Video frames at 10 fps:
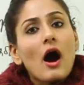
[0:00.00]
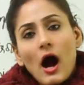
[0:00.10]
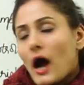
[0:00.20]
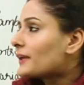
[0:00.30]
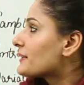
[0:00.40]

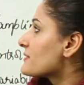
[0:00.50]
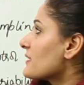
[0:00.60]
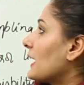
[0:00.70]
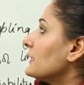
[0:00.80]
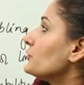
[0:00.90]
are
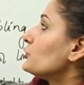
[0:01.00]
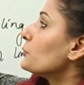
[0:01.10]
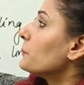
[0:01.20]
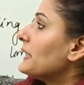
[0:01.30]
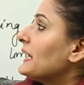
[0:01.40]
designed
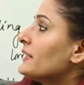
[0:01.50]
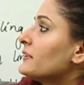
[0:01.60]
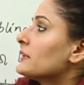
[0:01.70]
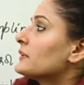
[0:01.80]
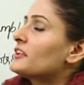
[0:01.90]
to
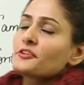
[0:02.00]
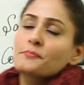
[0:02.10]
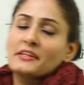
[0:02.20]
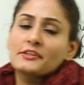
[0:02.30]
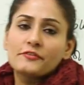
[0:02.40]
meet the
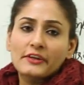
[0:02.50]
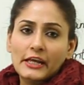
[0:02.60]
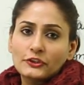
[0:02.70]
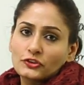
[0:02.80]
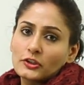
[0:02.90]

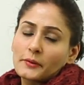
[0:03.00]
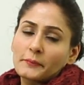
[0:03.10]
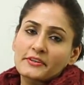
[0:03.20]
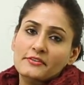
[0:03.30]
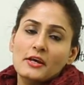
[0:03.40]
specification
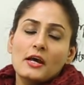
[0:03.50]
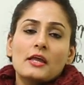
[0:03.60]
limits.